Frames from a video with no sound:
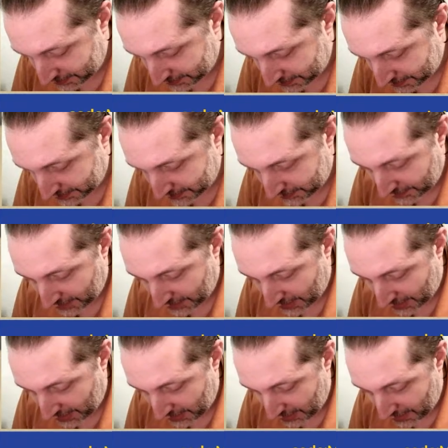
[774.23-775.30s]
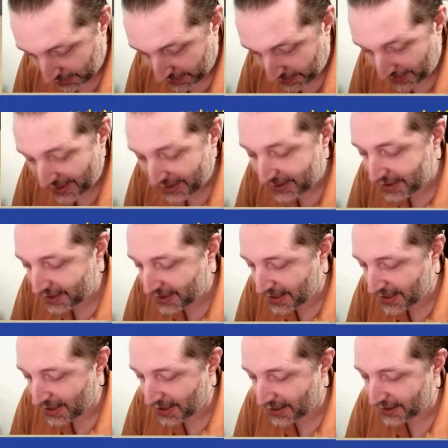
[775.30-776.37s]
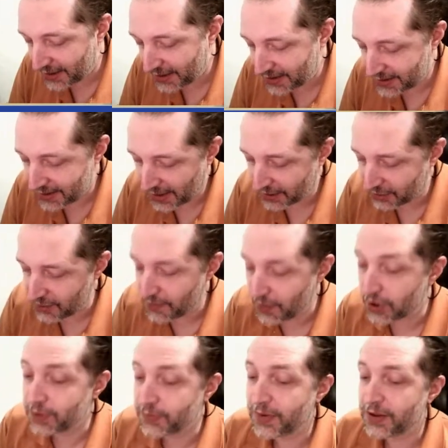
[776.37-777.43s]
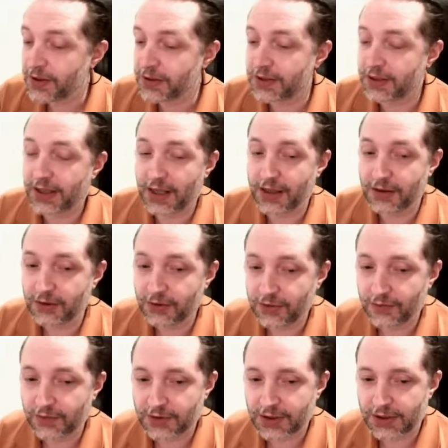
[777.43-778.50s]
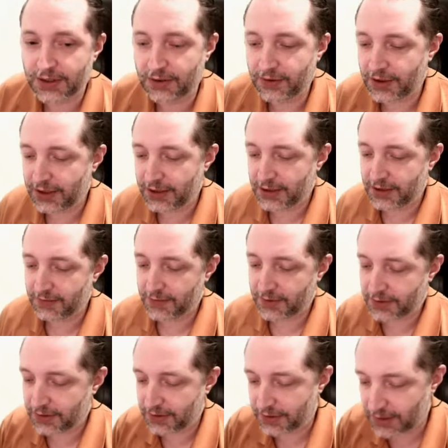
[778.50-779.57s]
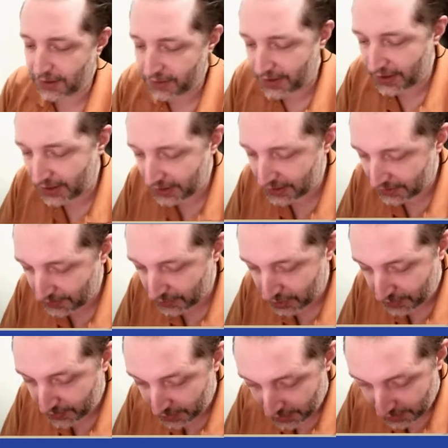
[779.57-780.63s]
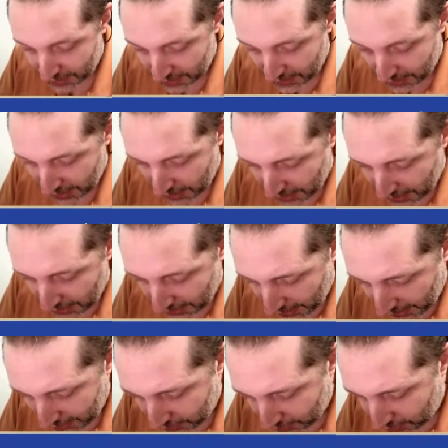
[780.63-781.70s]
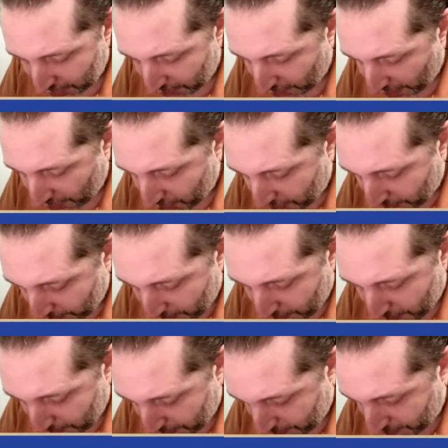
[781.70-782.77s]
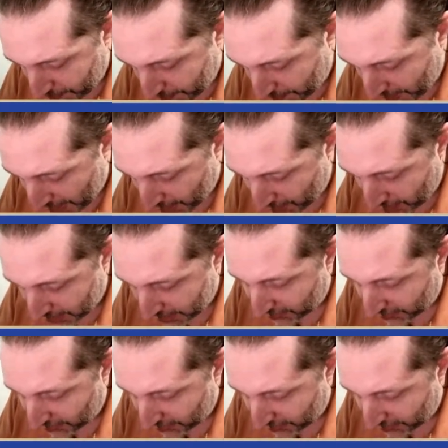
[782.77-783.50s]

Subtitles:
Biting Gale is actually much better than I thought. First I didn't like it, but now I like it much more. I don't know if I would pack 1, I would probably just take Polar